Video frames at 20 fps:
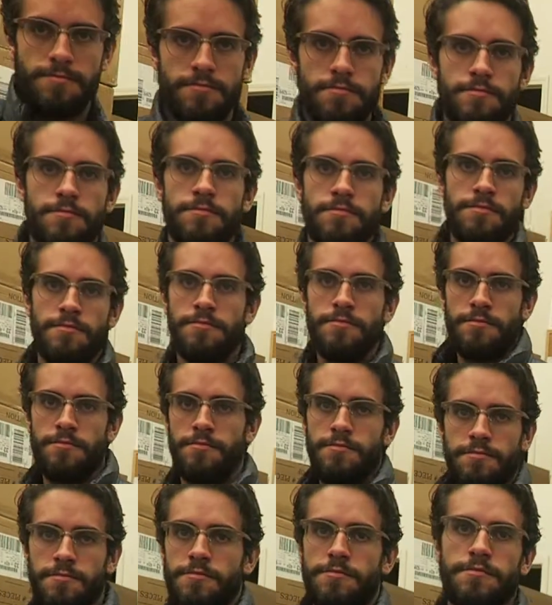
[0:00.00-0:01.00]

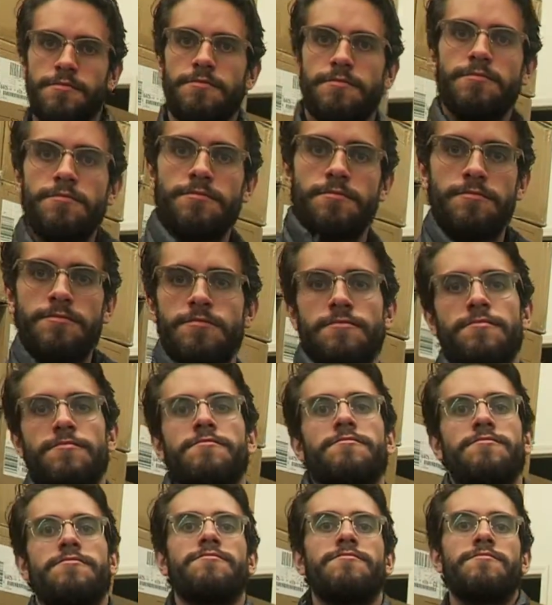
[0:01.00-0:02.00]

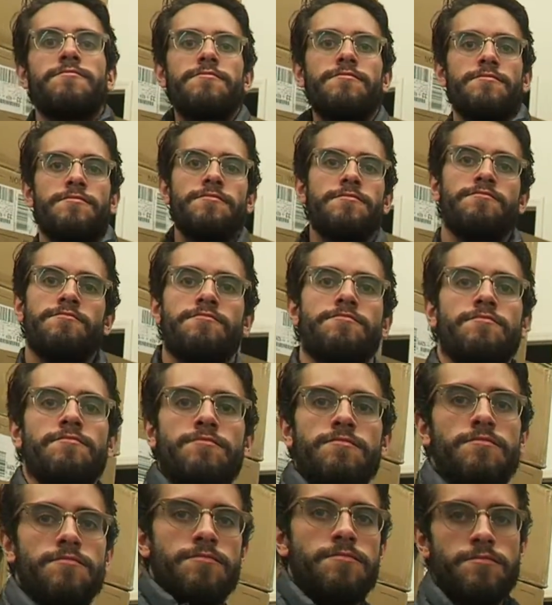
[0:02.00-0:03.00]

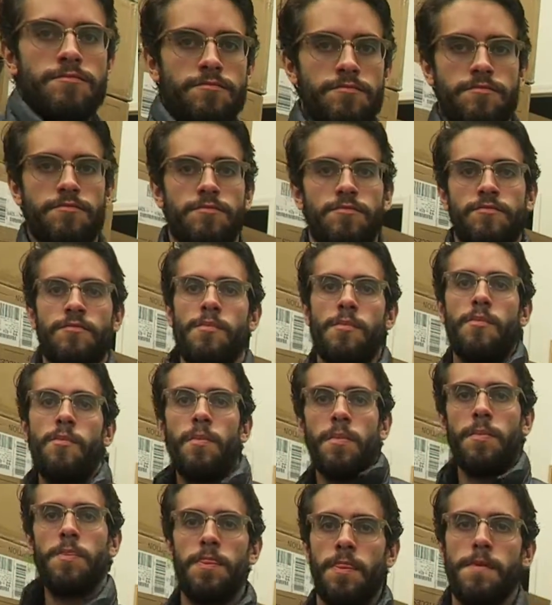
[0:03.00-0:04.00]

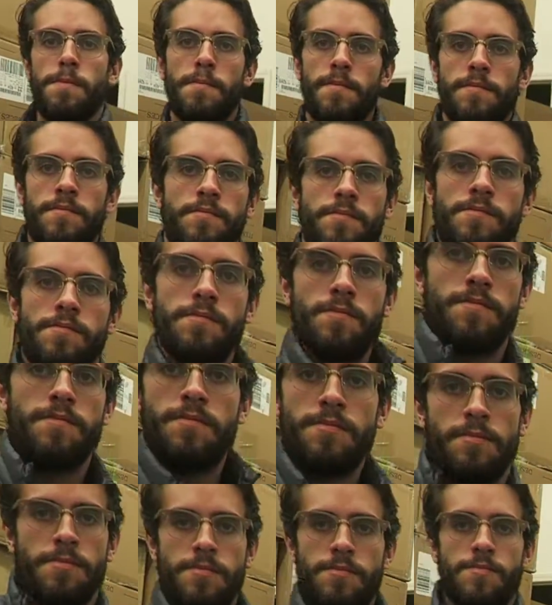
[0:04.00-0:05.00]

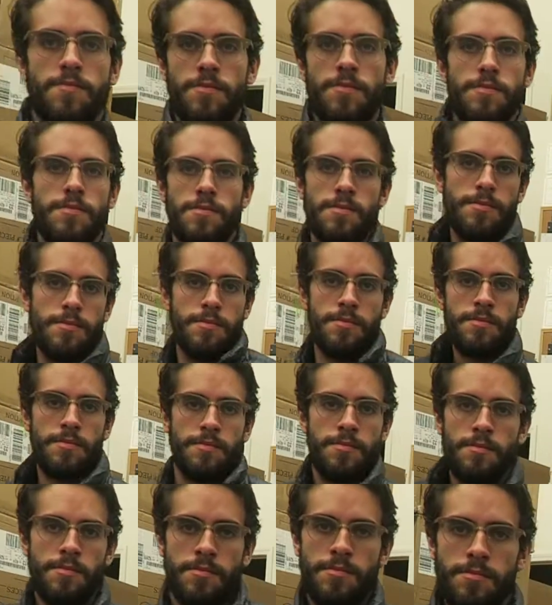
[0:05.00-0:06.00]

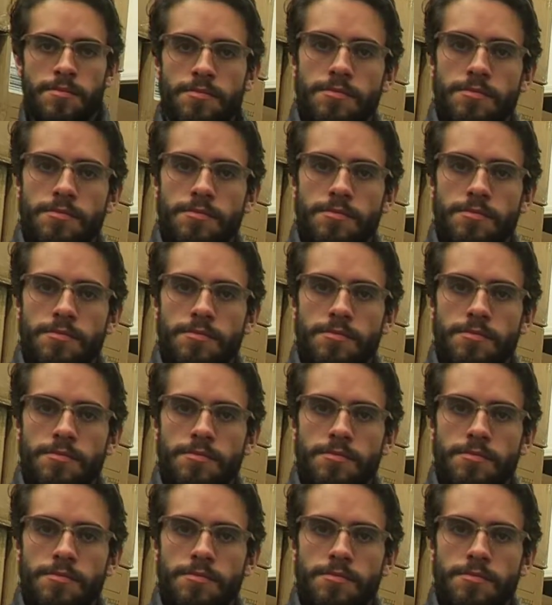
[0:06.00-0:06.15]
No one is speaking in this clip.